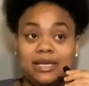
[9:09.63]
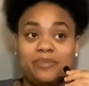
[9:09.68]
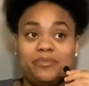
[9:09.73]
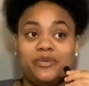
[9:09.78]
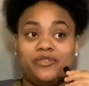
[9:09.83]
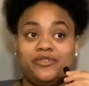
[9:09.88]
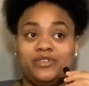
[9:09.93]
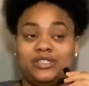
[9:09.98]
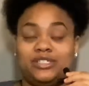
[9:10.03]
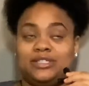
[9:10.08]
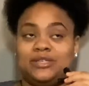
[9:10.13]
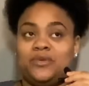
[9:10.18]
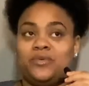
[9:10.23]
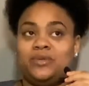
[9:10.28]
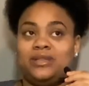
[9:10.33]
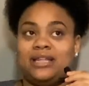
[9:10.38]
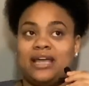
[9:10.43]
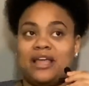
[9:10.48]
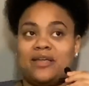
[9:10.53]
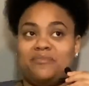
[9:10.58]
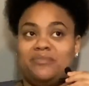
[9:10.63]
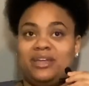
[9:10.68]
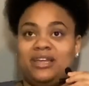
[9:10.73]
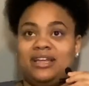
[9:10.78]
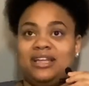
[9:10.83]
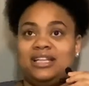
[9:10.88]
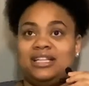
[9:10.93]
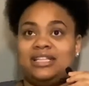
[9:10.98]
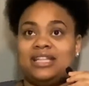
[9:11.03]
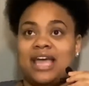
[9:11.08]
But for someone like
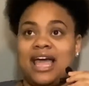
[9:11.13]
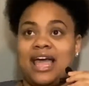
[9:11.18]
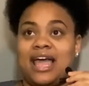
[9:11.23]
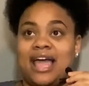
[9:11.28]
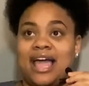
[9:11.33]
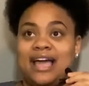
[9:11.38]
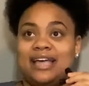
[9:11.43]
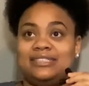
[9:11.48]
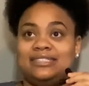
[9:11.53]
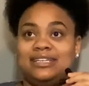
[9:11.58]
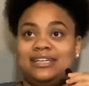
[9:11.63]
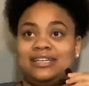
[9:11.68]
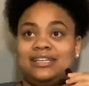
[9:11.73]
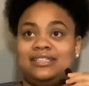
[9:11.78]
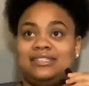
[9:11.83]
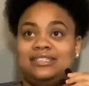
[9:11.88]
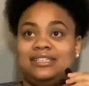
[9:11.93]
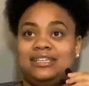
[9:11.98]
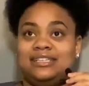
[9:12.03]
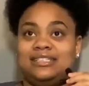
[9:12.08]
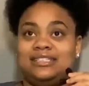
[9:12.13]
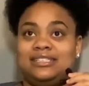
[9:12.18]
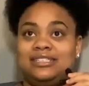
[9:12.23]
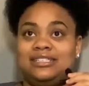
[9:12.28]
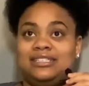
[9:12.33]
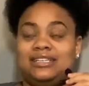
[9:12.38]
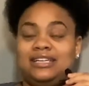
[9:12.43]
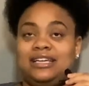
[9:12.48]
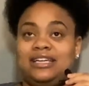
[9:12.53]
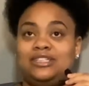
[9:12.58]
me that has a
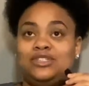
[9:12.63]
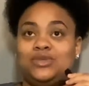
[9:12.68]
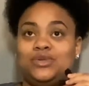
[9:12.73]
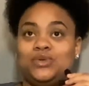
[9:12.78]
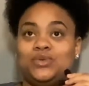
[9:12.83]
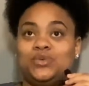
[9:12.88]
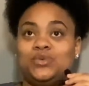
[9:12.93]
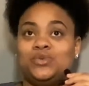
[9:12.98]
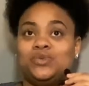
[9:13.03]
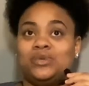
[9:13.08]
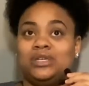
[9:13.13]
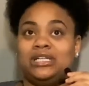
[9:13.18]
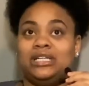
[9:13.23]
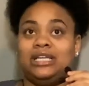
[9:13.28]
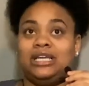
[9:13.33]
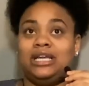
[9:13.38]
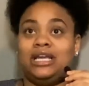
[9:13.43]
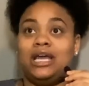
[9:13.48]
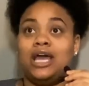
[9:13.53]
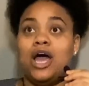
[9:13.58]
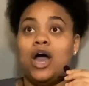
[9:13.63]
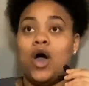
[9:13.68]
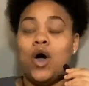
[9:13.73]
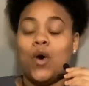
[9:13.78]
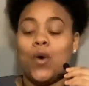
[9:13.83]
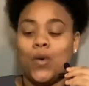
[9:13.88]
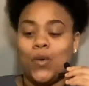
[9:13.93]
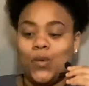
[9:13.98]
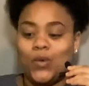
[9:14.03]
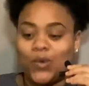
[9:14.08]
contingency to really
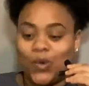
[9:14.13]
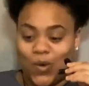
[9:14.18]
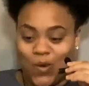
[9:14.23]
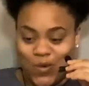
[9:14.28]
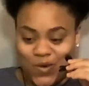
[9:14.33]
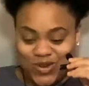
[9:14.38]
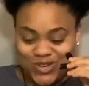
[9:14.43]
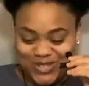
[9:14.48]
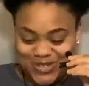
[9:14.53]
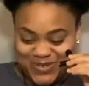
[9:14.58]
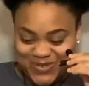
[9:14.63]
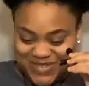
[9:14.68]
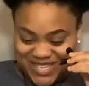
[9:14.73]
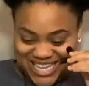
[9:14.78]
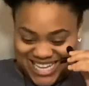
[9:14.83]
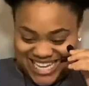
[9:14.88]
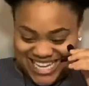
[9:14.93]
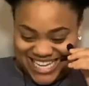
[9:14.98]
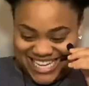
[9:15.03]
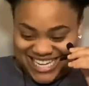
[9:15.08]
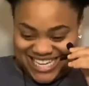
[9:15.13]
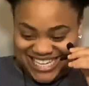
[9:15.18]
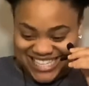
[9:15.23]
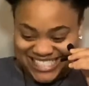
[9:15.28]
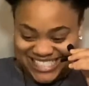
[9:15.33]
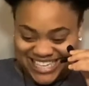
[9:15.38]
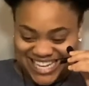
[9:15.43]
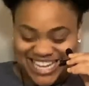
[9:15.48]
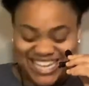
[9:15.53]
hold on to things,